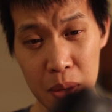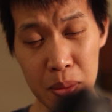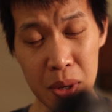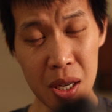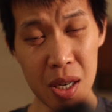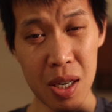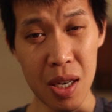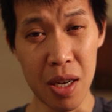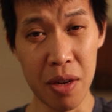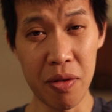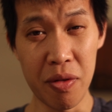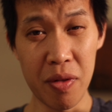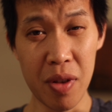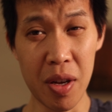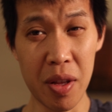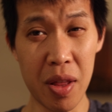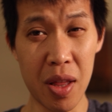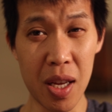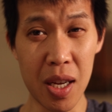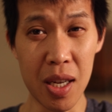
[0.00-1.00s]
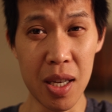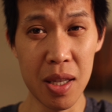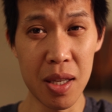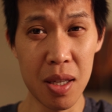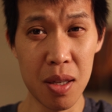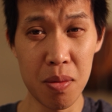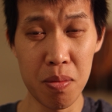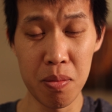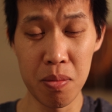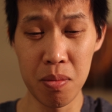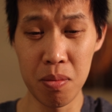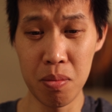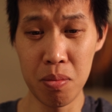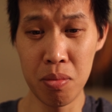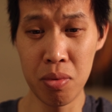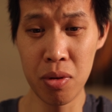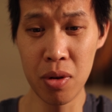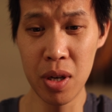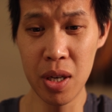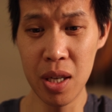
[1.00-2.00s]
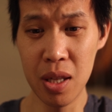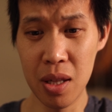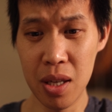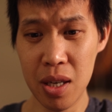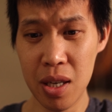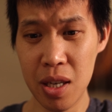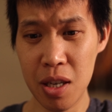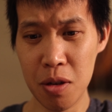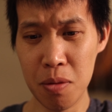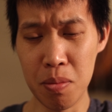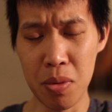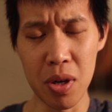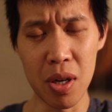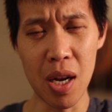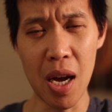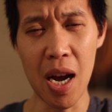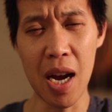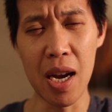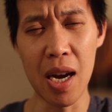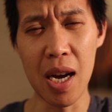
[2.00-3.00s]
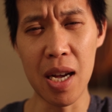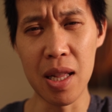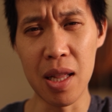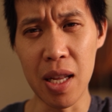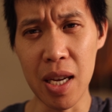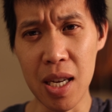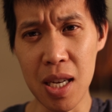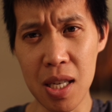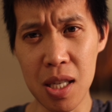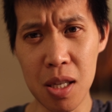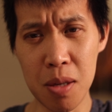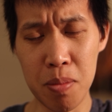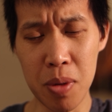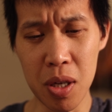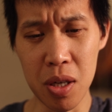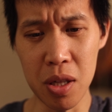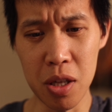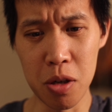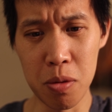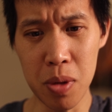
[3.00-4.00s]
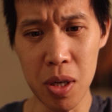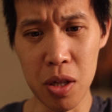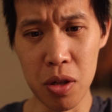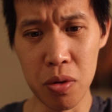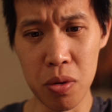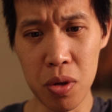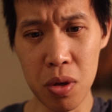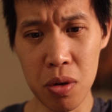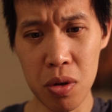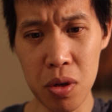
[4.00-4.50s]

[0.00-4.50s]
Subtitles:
mean, I think it's pretty linear, but I like it to be a little bit looser